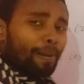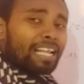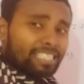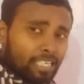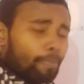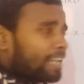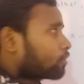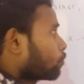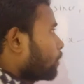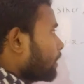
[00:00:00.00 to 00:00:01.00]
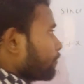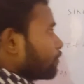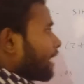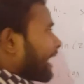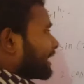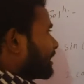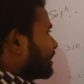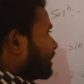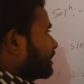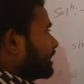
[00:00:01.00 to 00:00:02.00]
plus d by 2. If you
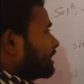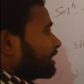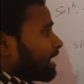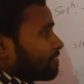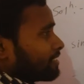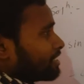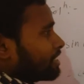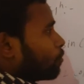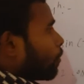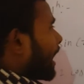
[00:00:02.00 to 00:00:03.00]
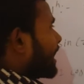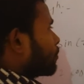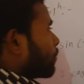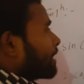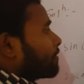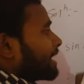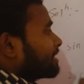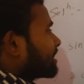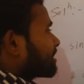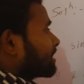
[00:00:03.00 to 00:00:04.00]
add, then definitely y and y
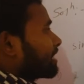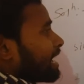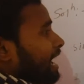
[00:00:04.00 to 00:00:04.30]
vanishes,